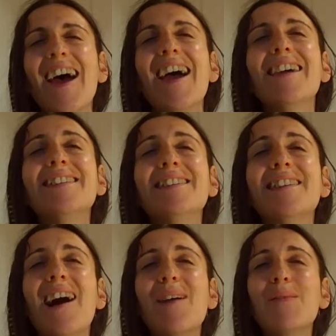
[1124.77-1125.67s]
And
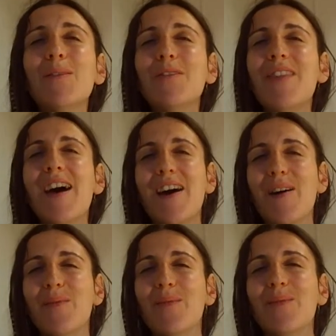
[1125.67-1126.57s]
some of
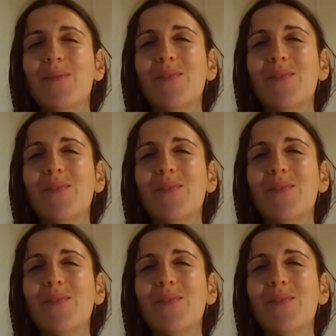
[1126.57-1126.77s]
them,